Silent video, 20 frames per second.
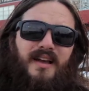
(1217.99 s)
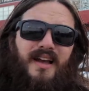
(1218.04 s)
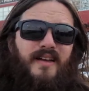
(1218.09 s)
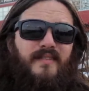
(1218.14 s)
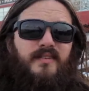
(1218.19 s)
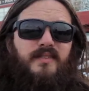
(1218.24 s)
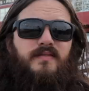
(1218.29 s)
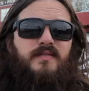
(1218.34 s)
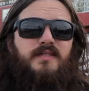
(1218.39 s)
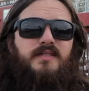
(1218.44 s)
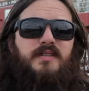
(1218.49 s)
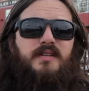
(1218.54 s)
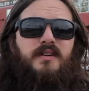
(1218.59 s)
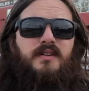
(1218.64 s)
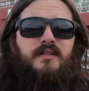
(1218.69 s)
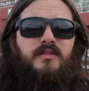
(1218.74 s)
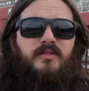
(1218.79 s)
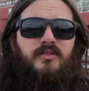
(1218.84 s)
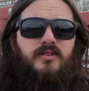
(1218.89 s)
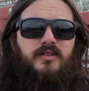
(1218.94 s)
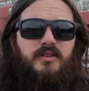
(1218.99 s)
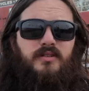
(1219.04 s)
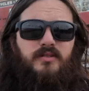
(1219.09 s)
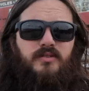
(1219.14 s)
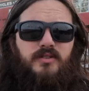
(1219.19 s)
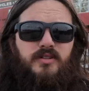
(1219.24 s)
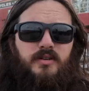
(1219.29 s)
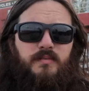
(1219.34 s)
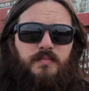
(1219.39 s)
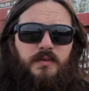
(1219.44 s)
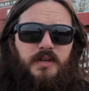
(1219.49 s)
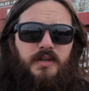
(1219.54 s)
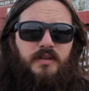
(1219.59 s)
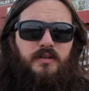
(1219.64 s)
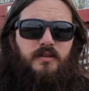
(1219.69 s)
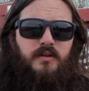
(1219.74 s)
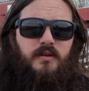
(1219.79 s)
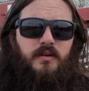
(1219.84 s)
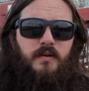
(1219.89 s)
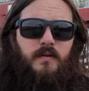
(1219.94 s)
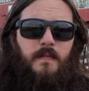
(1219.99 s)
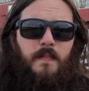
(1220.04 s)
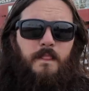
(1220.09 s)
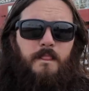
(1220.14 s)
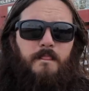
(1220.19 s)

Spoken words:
I haven't even seen it in the dealership either.